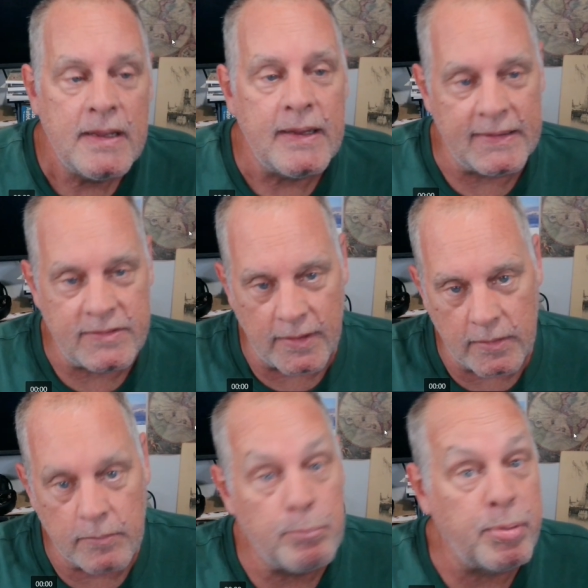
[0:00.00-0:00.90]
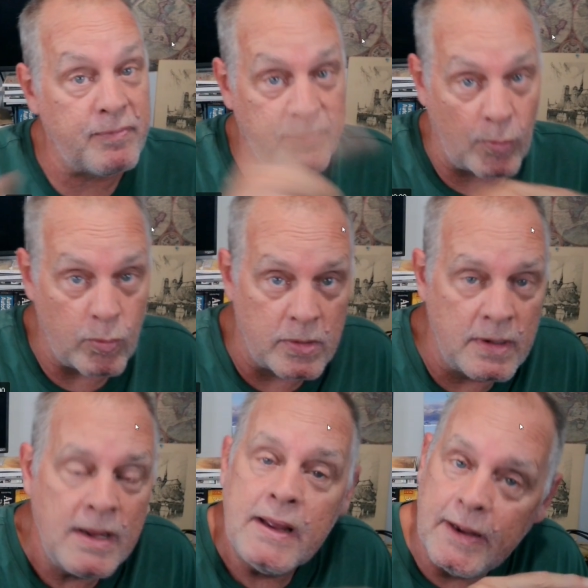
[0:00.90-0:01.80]
It didn't
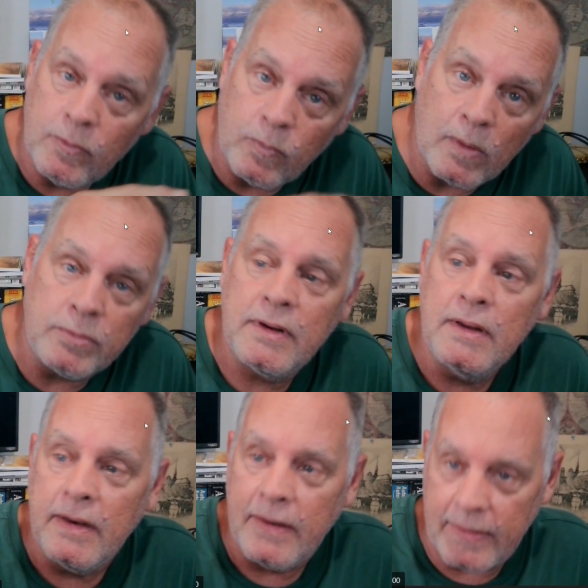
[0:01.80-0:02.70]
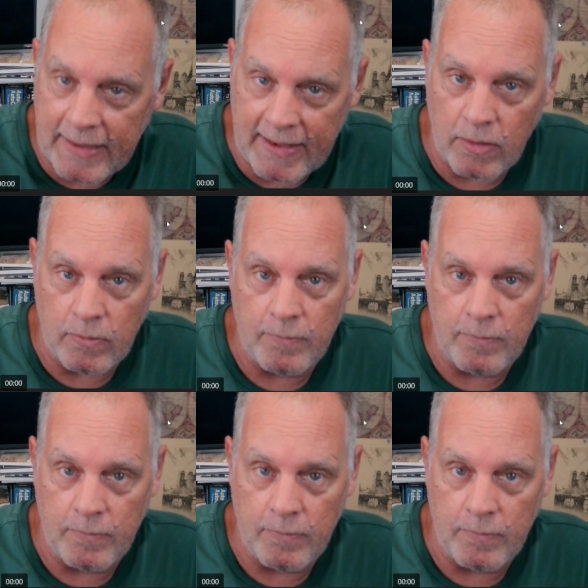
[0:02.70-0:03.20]
before. It won't now.